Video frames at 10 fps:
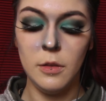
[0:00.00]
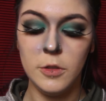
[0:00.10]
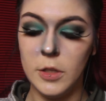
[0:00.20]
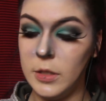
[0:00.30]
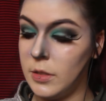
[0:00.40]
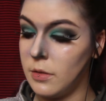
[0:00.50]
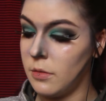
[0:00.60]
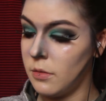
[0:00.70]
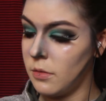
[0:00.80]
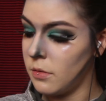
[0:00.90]
just,
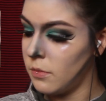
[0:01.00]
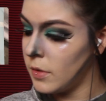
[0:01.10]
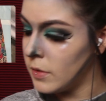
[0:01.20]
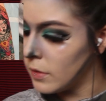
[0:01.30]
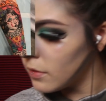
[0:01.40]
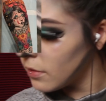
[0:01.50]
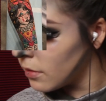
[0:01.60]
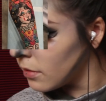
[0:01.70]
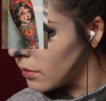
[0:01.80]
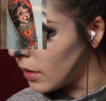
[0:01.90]
what is this?
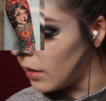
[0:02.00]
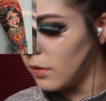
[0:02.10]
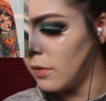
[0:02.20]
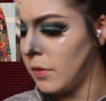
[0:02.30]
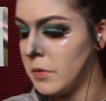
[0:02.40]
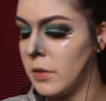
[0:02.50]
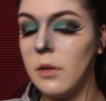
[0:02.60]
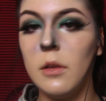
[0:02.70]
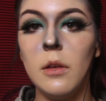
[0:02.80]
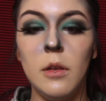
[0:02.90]
Oh, gross.
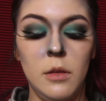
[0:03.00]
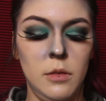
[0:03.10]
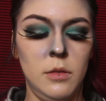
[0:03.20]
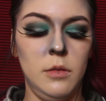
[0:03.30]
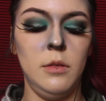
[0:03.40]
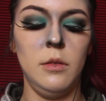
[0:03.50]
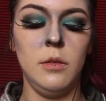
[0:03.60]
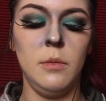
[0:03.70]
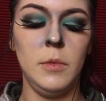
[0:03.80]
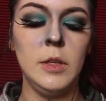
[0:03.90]

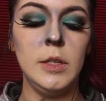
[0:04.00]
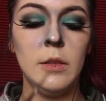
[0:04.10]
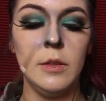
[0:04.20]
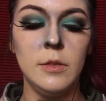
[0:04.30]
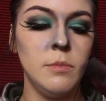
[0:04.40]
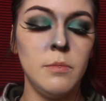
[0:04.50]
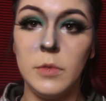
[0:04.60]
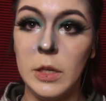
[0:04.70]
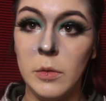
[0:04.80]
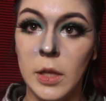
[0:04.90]
I'm gonna take this
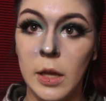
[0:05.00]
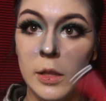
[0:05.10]
liquid